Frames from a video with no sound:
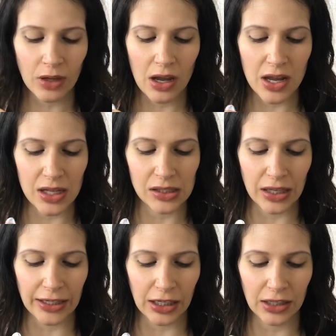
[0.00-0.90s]
it's
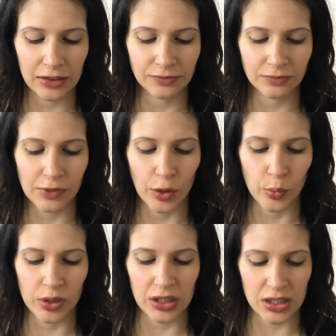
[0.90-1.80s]
like a really